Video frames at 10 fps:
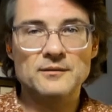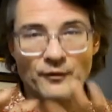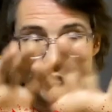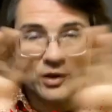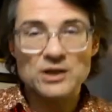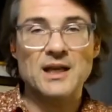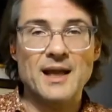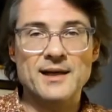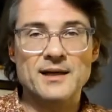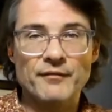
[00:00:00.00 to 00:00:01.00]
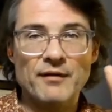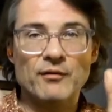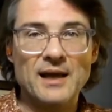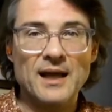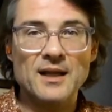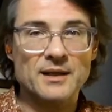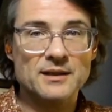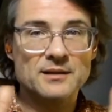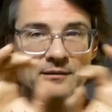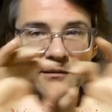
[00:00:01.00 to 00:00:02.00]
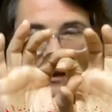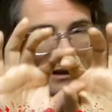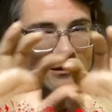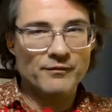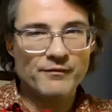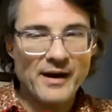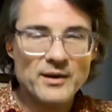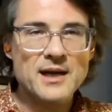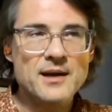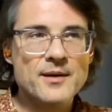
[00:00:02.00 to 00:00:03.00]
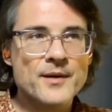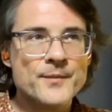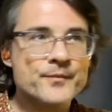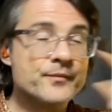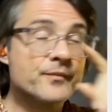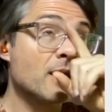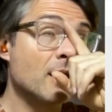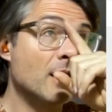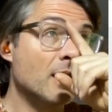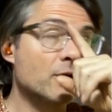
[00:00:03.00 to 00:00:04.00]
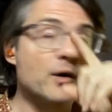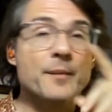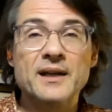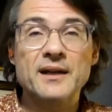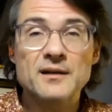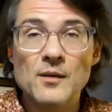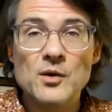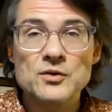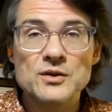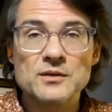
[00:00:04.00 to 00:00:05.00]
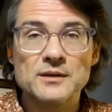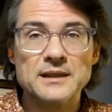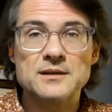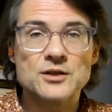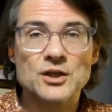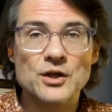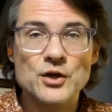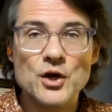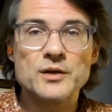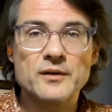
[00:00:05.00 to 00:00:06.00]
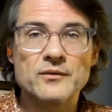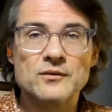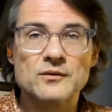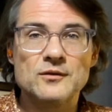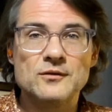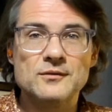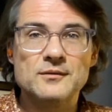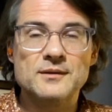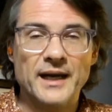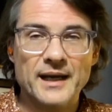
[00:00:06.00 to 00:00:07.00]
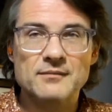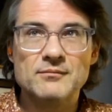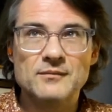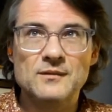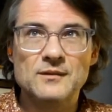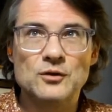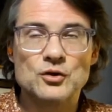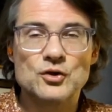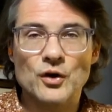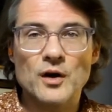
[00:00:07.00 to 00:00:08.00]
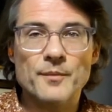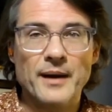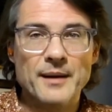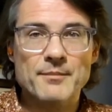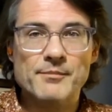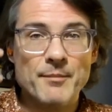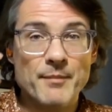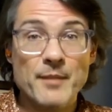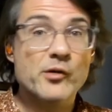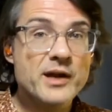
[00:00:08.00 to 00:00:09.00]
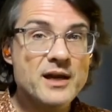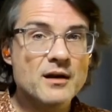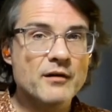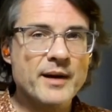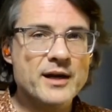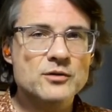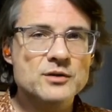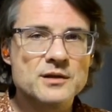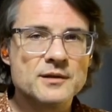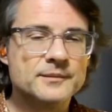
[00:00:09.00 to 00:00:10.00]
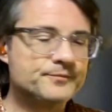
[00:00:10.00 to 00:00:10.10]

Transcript: first line of every element like very cryptic, almost like just a note that to stir up my memory of my notes,